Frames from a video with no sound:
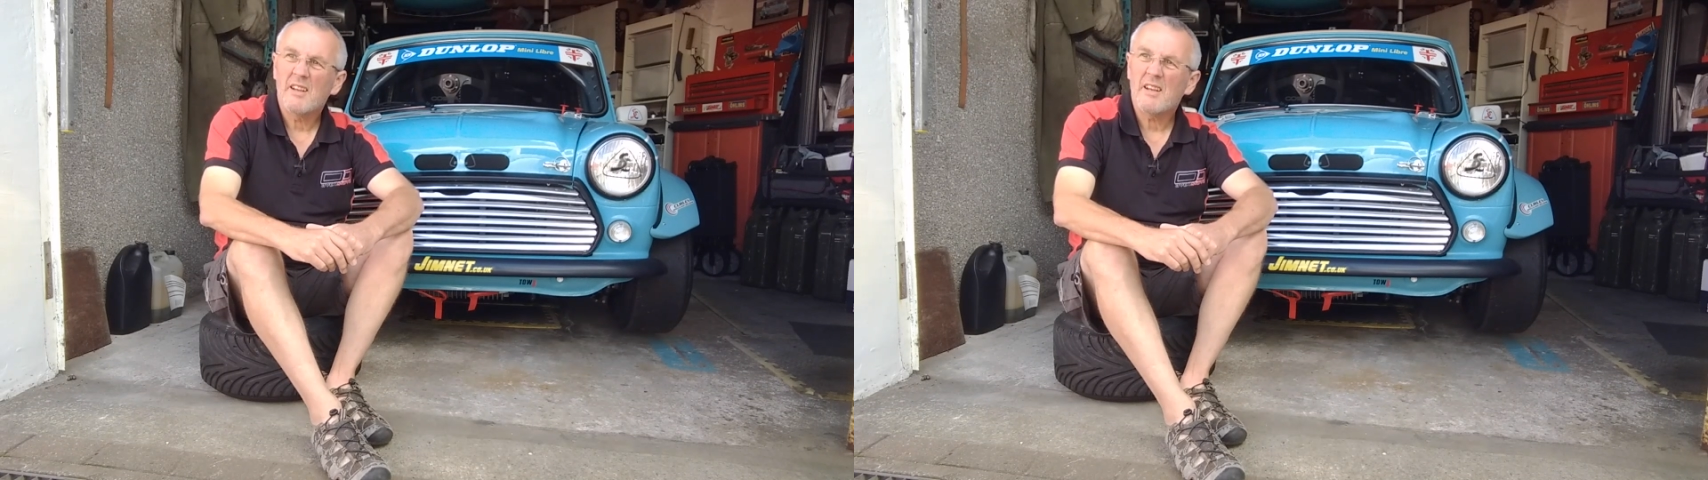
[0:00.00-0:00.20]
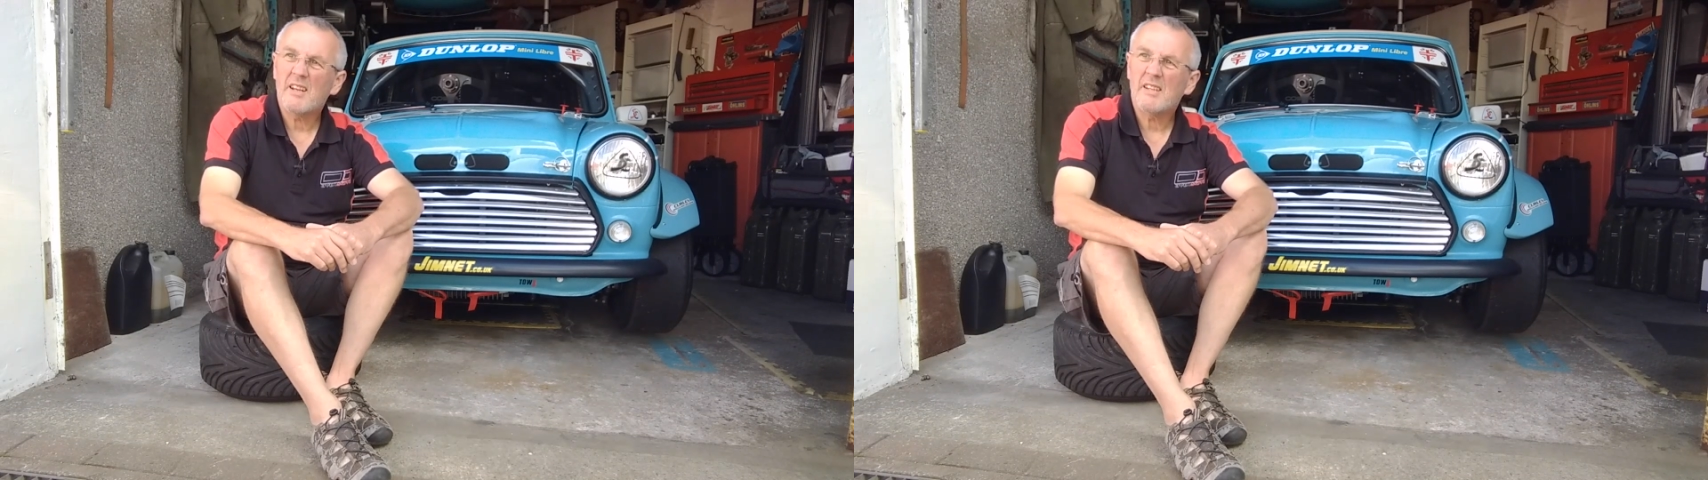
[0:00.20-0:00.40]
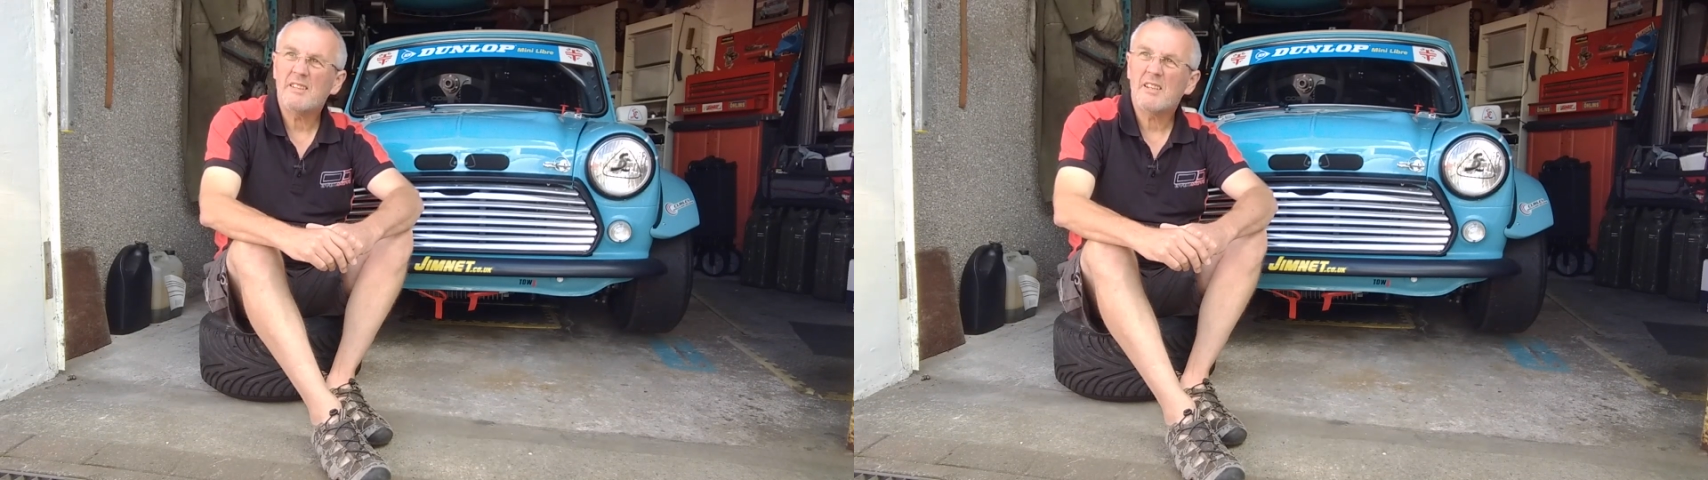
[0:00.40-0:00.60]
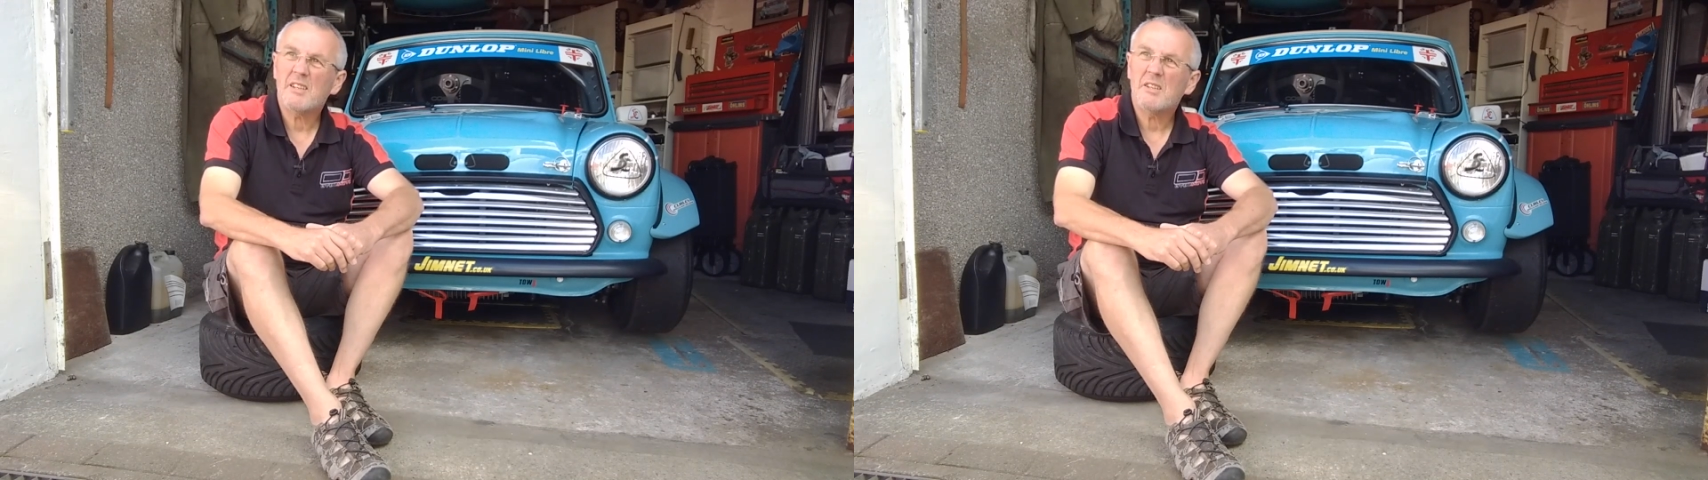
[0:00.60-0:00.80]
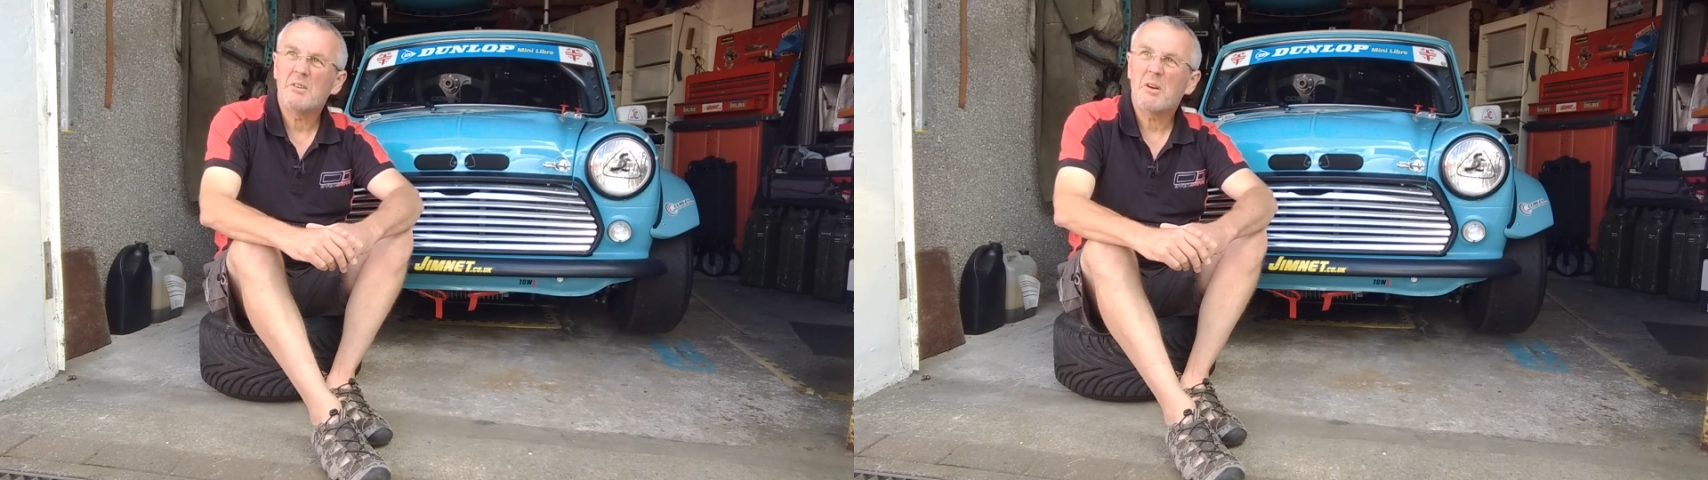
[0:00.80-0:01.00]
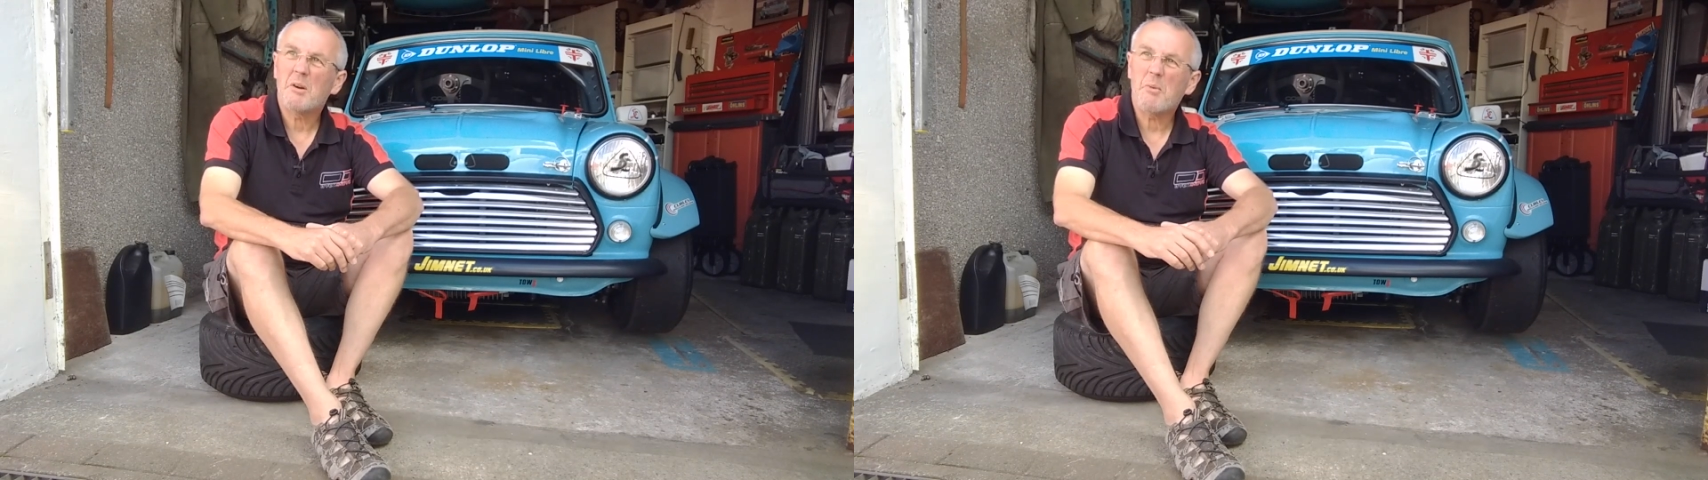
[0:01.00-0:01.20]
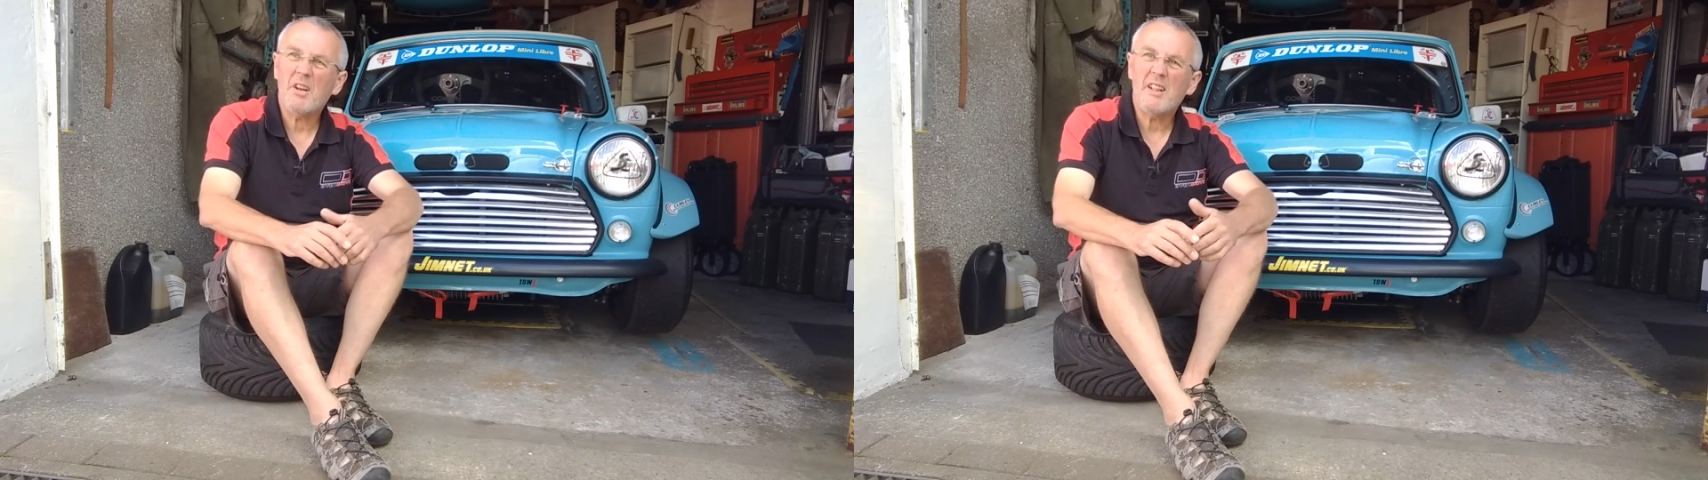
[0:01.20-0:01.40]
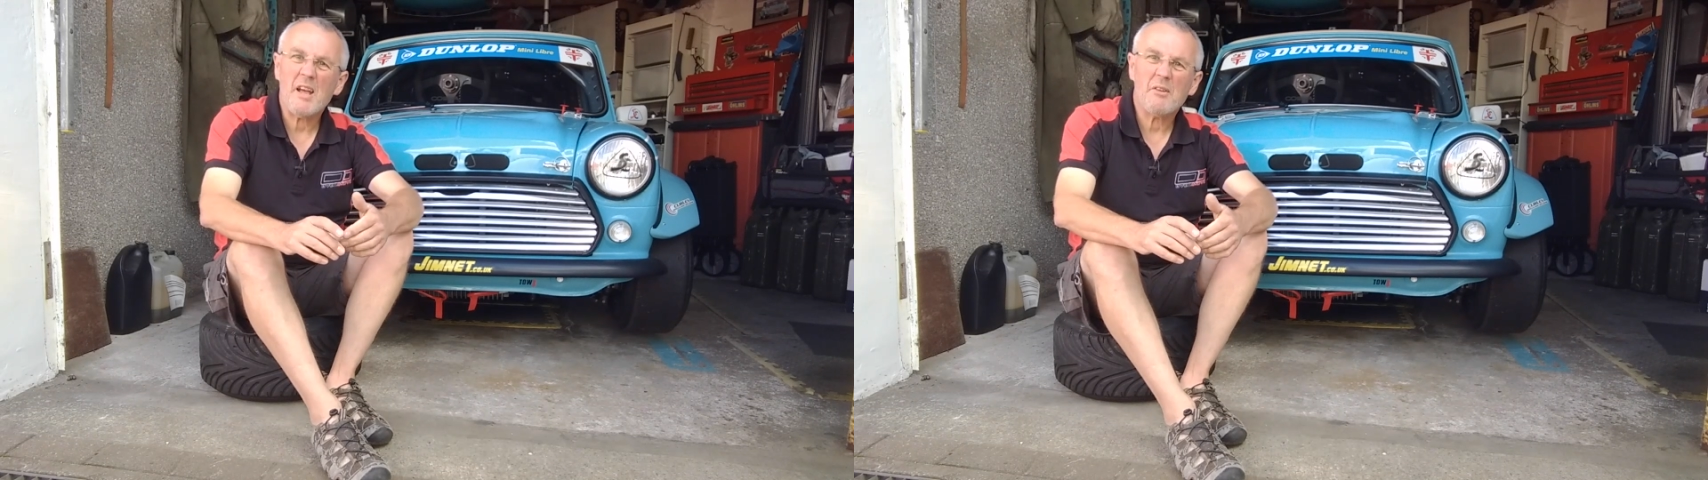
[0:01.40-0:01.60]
and I'm only now